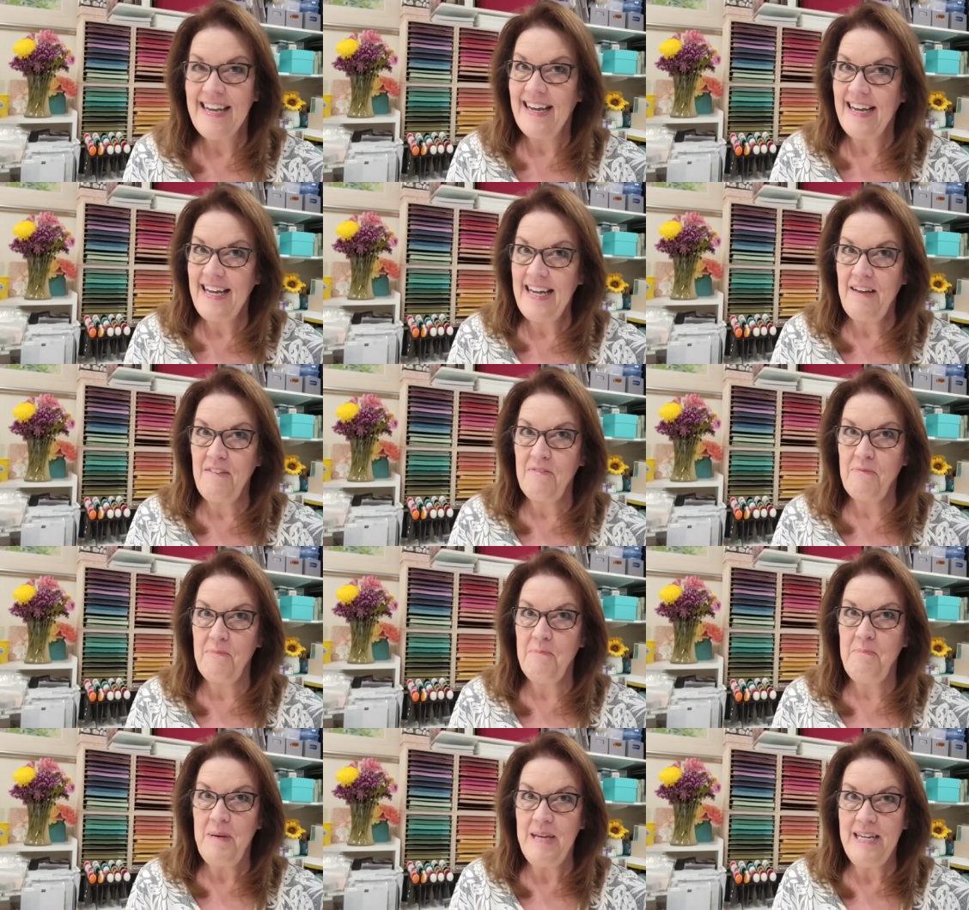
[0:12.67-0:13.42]
I have
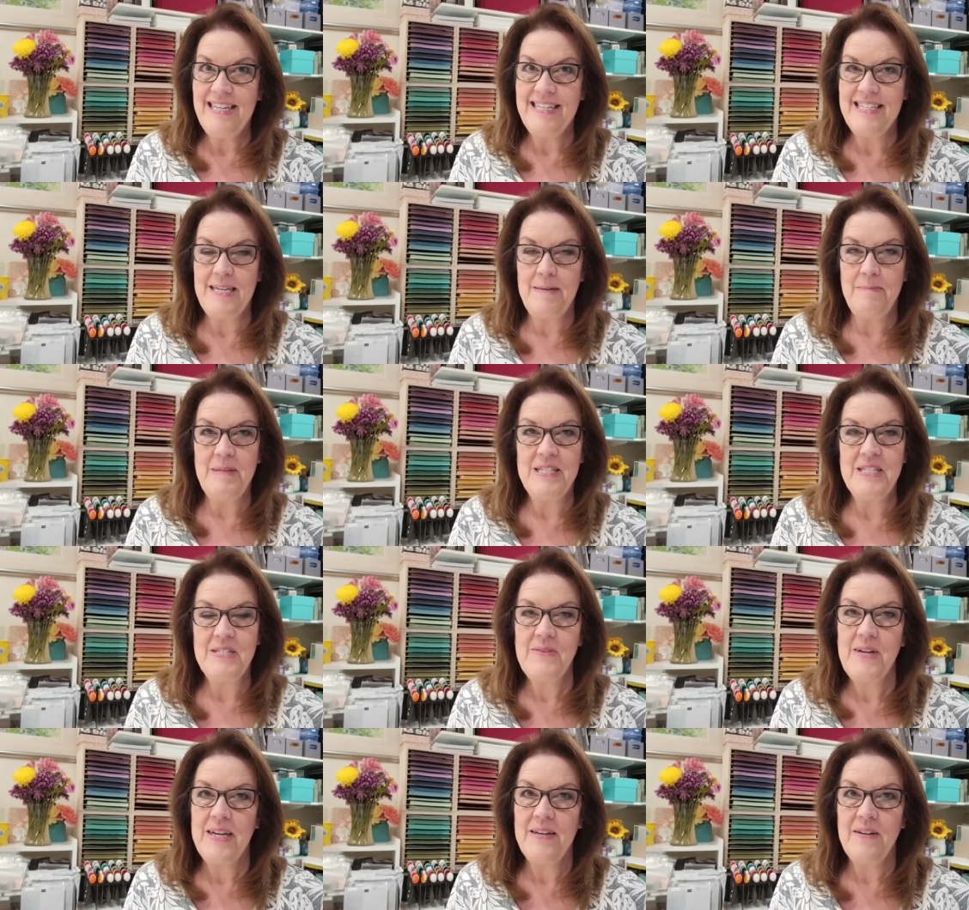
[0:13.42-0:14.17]
been a
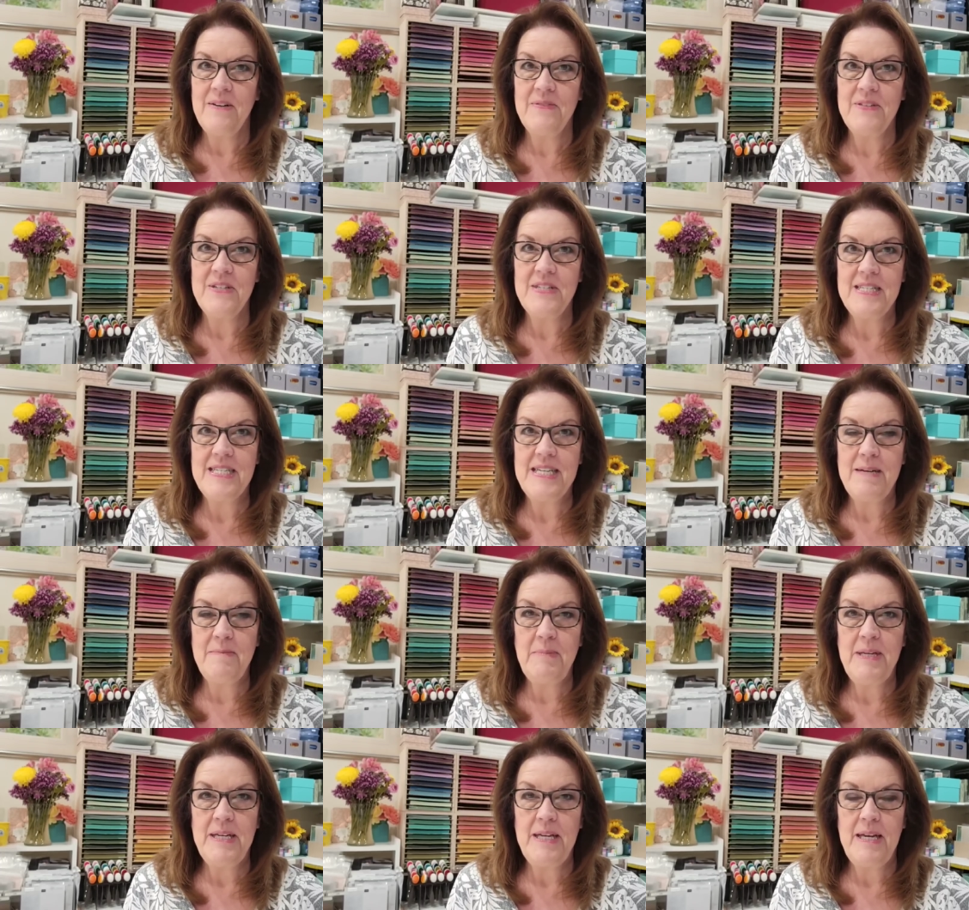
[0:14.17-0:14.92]
demonstrator for
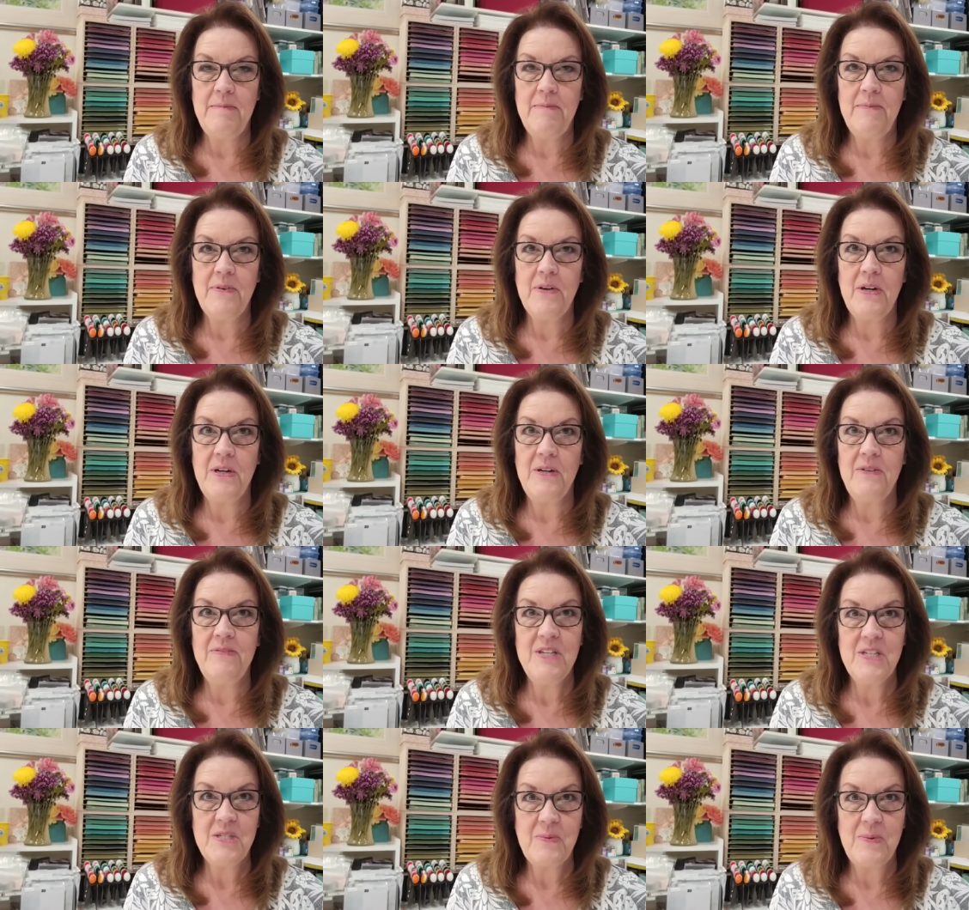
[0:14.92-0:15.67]
Stampin' Up! for
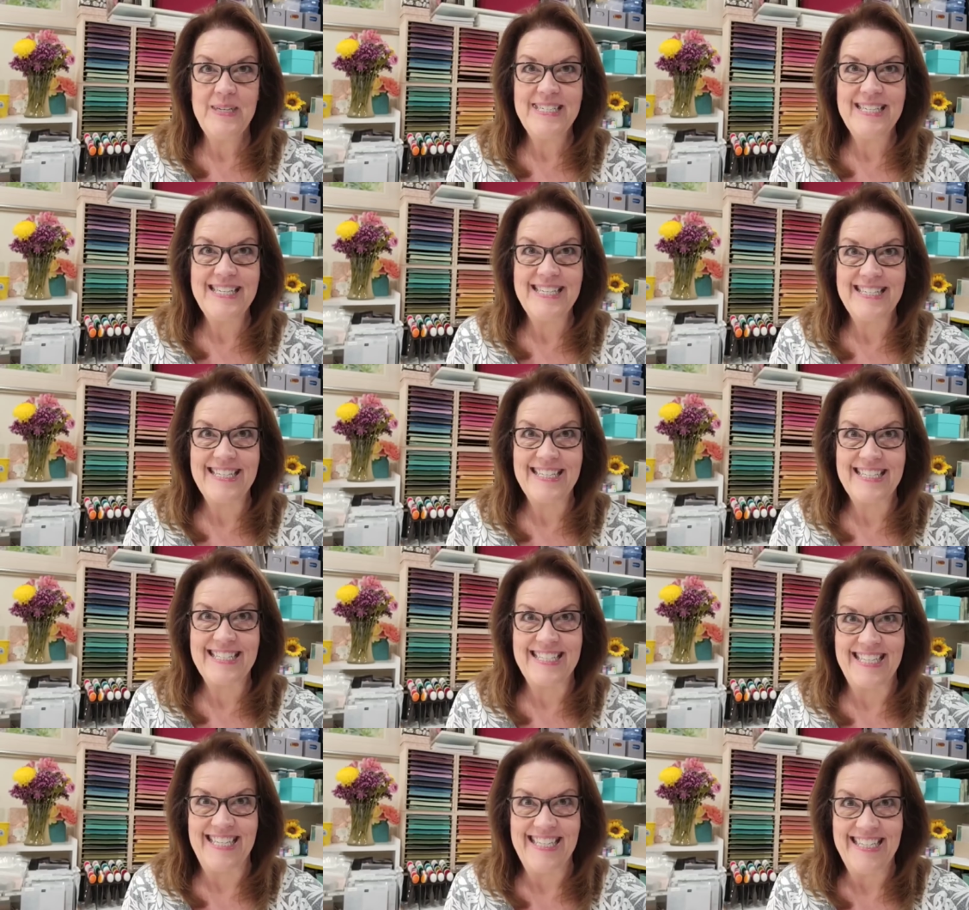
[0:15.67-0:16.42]
over
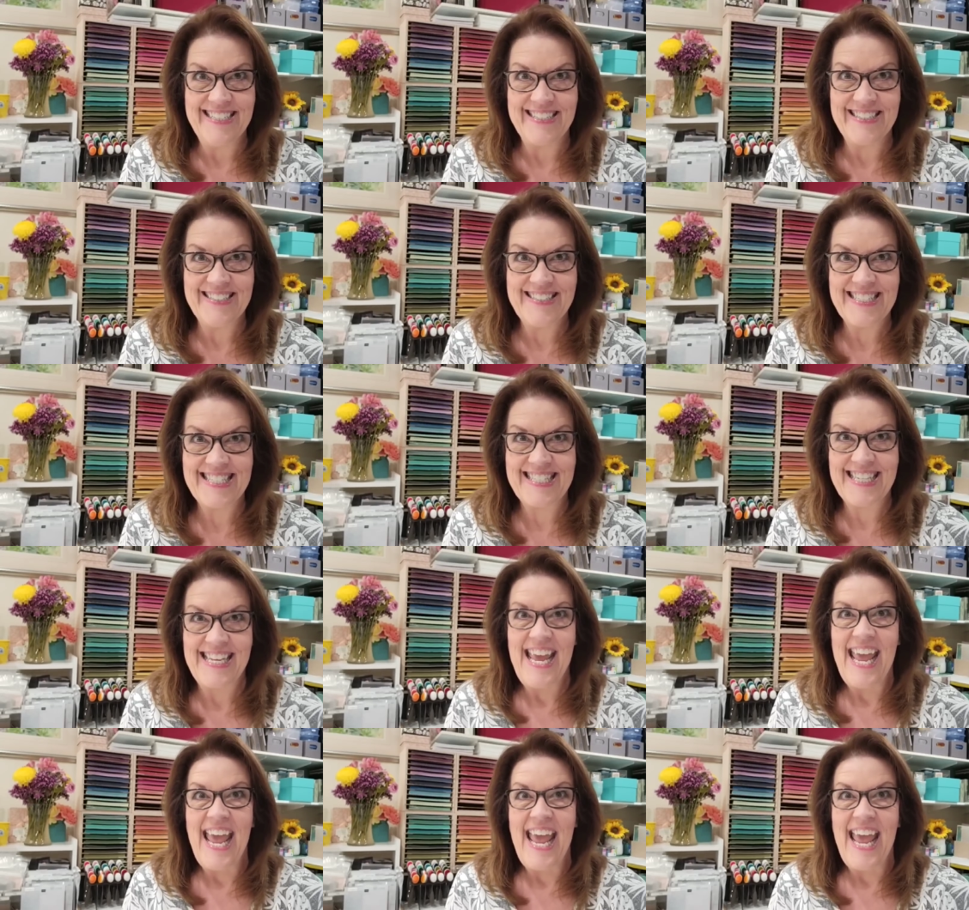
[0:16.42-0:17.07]
26 years,